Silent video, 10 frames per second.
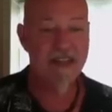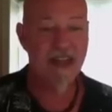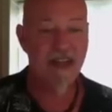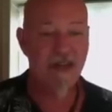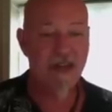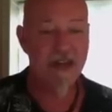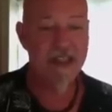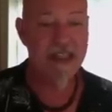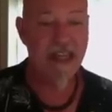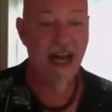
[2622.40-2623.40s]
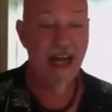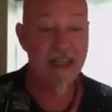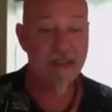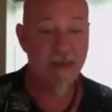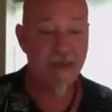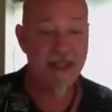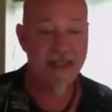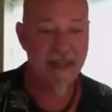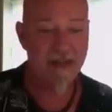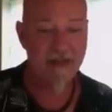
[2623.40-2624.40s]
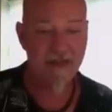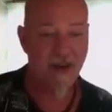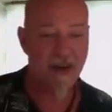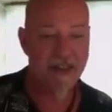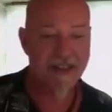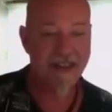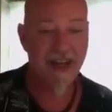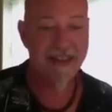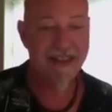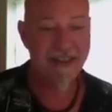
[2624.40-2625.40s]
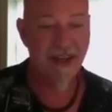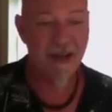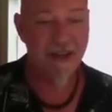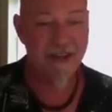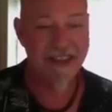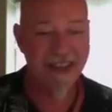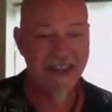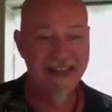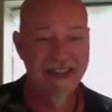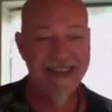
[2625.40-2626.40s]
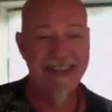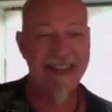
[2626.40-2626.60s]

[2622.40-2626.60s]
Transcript: like yeah. 30 guys breathing out and farting toxins all over each other. And she